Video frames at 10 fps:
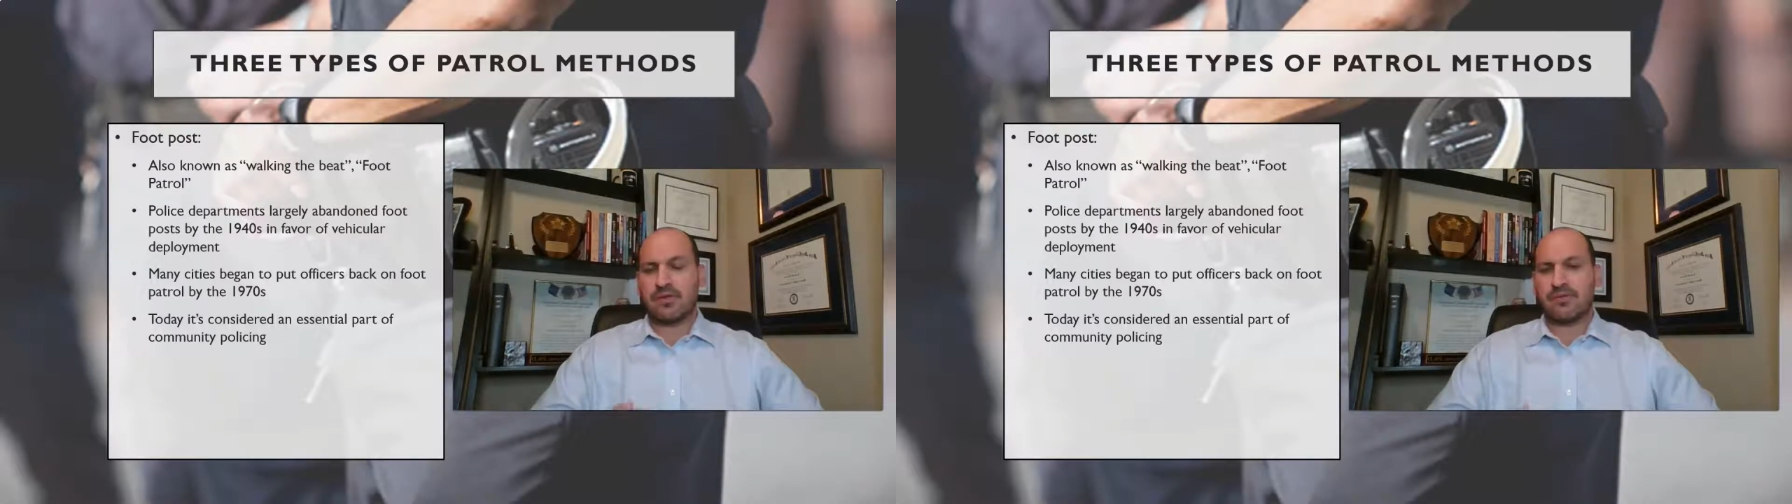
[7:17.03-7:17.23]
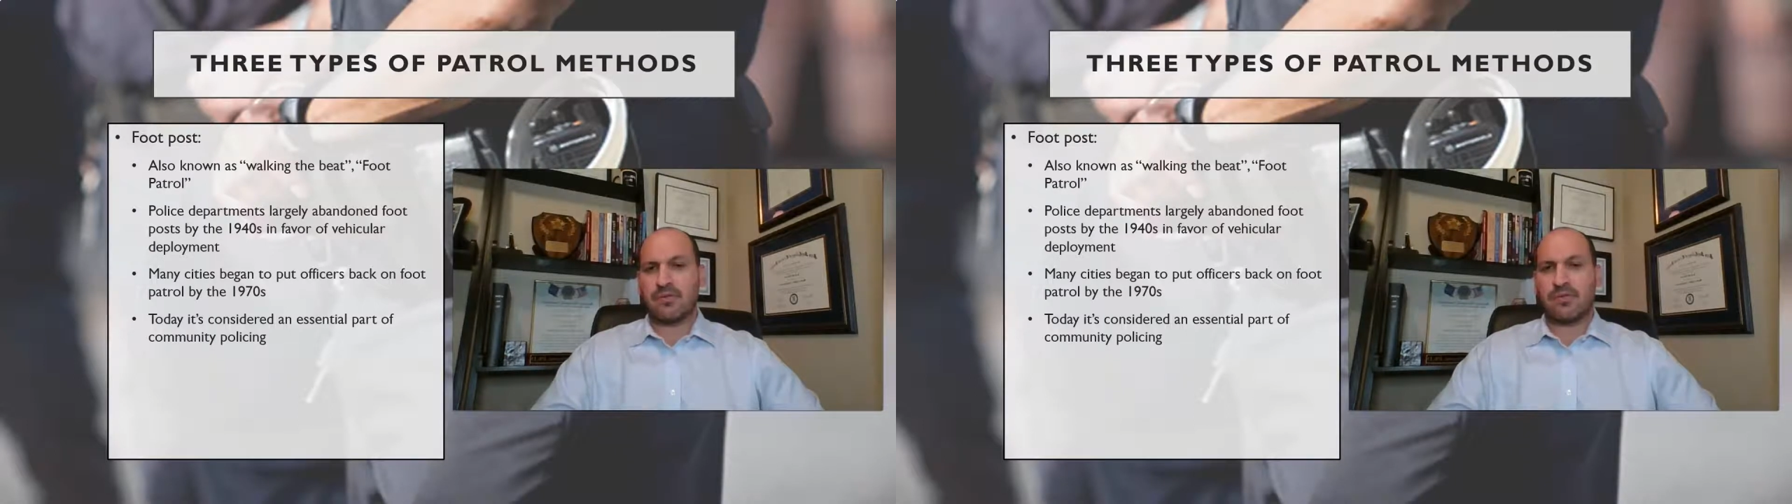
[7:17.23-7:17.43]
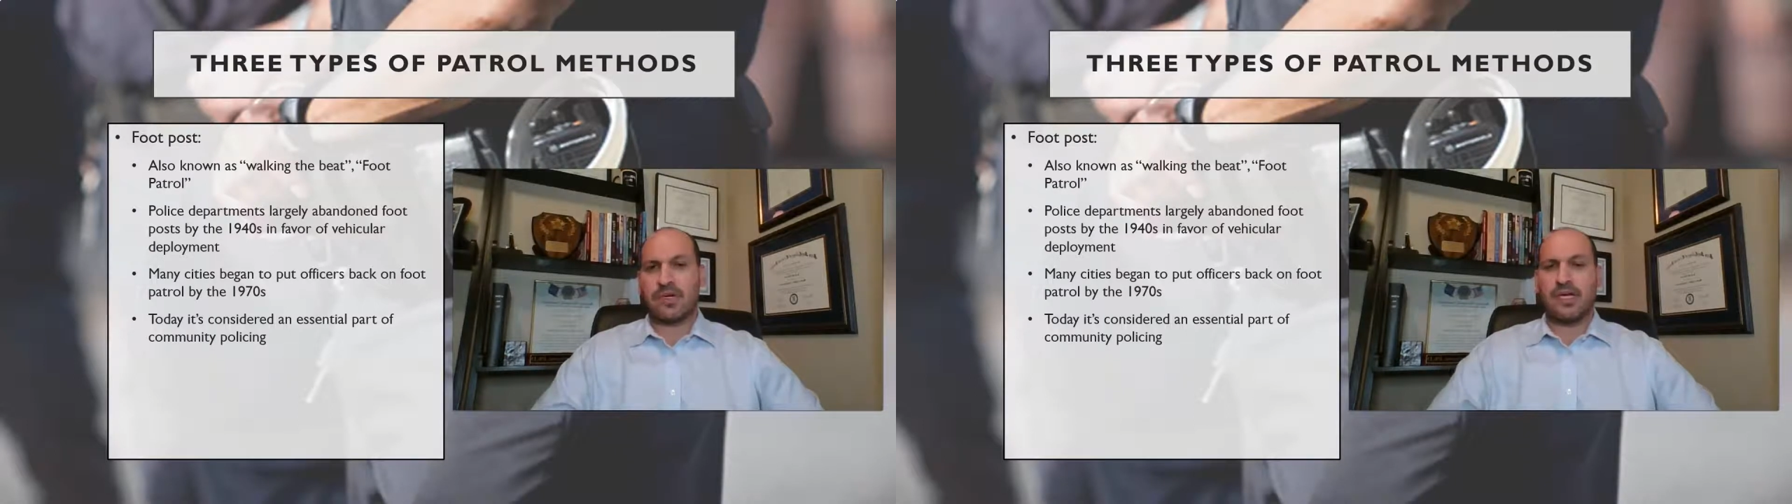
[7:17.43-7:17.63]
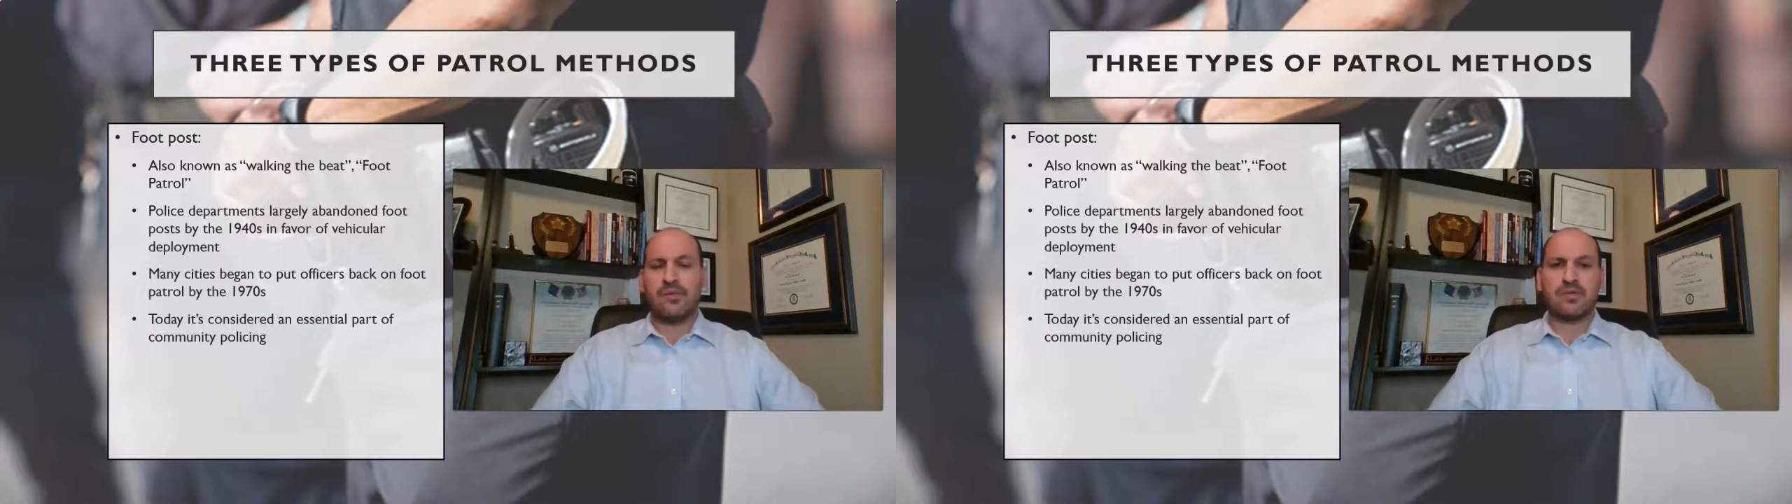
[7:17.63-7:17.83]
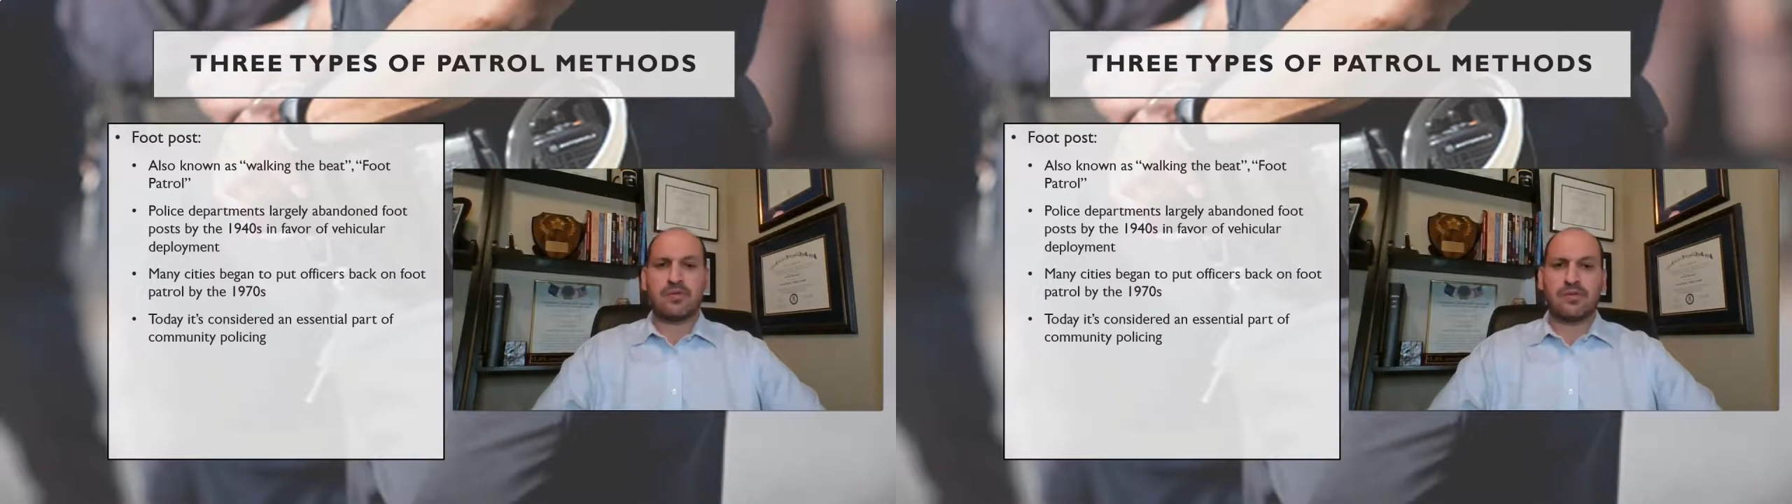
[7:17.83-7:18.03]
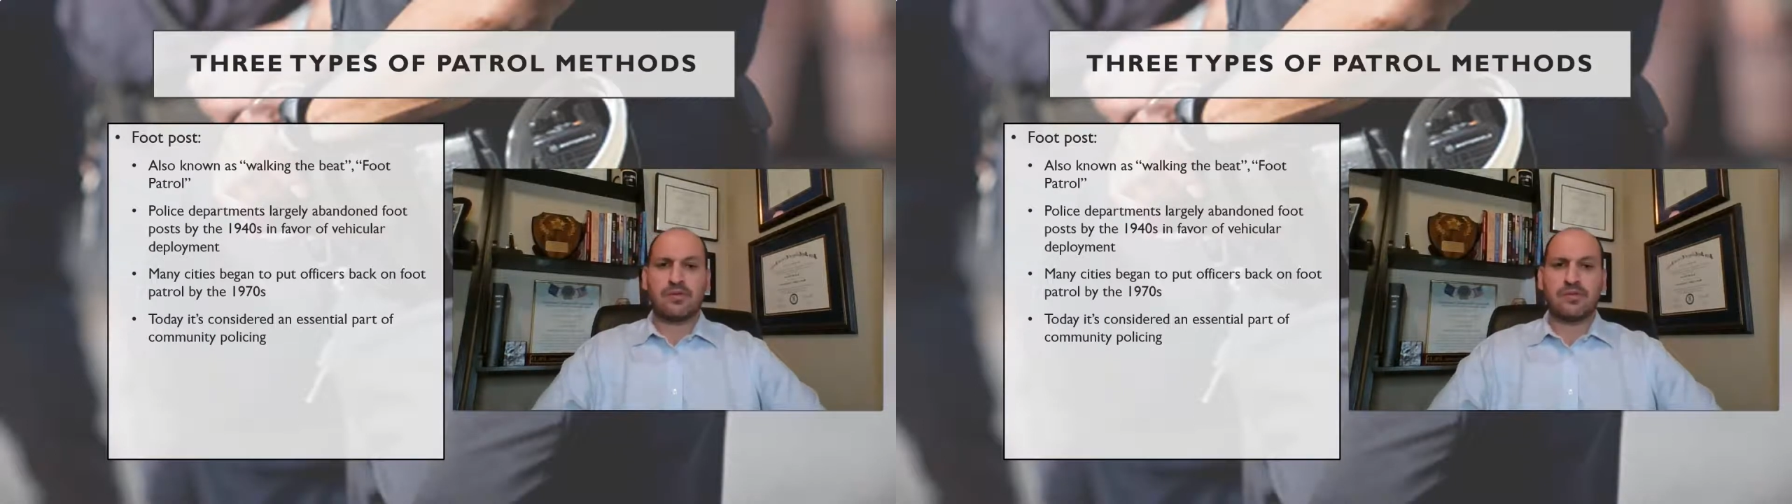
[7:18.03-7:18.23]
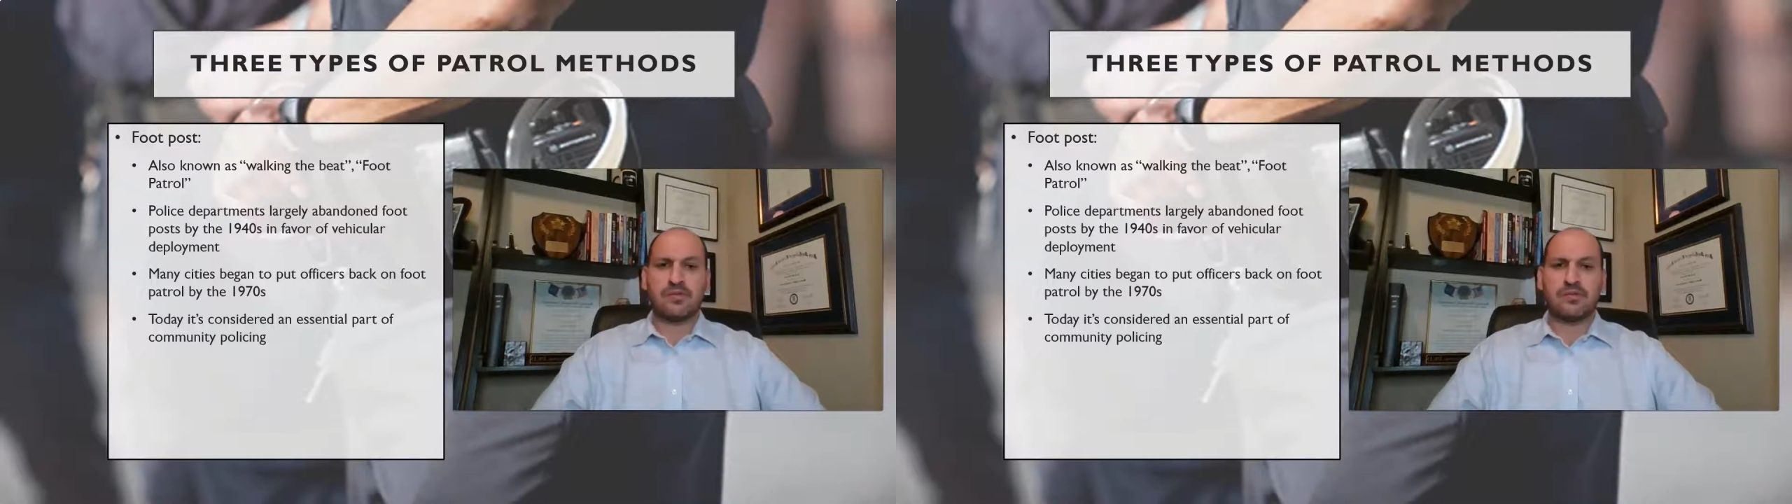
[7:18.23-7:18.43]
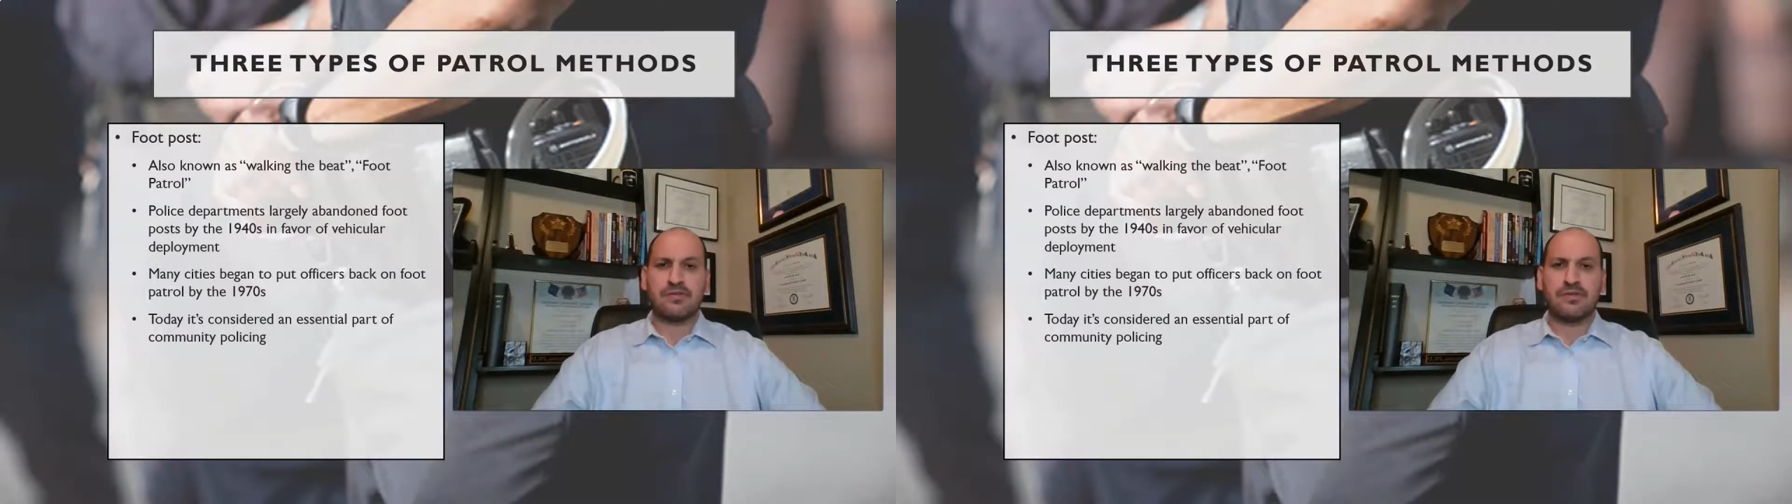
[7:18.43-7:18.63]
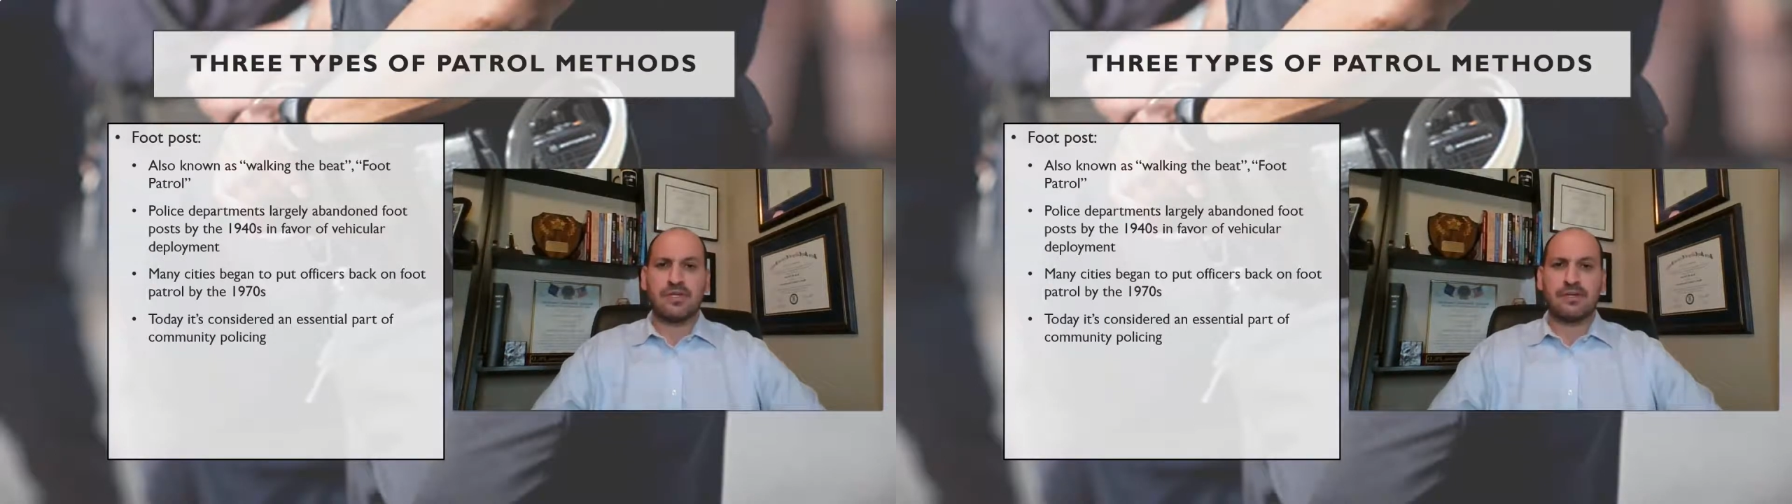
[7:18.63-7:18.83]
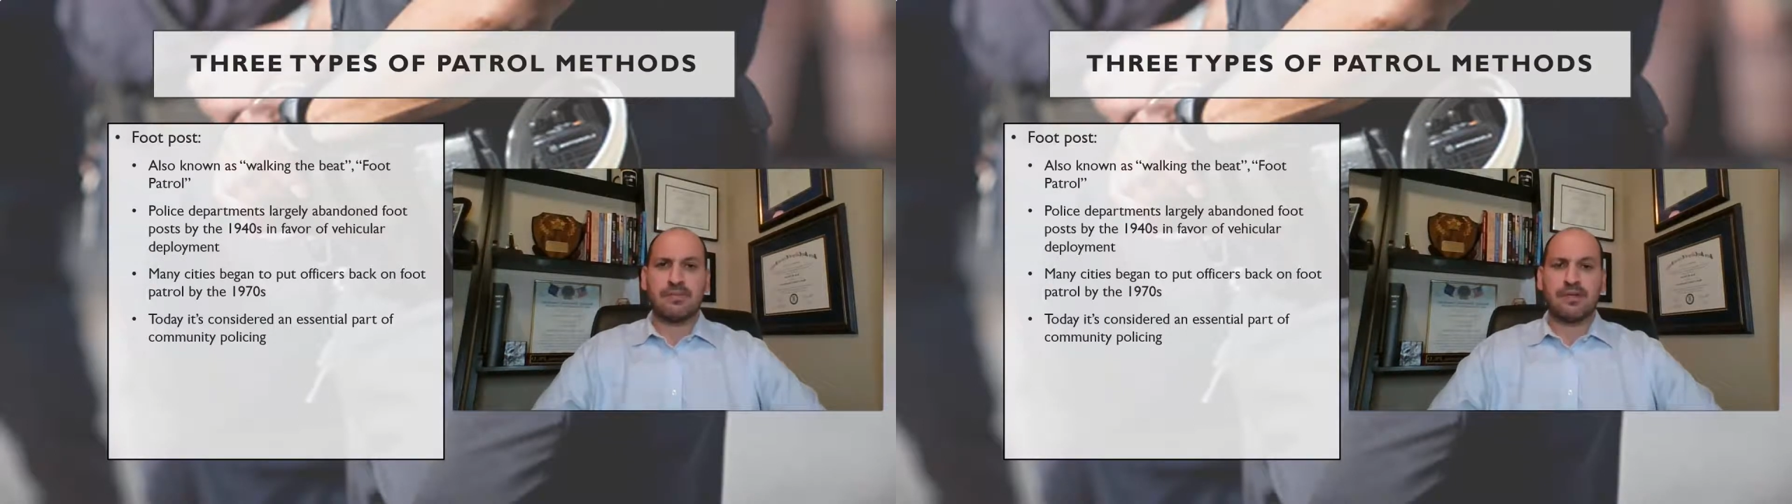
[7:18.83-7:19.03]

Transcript: for a while was because of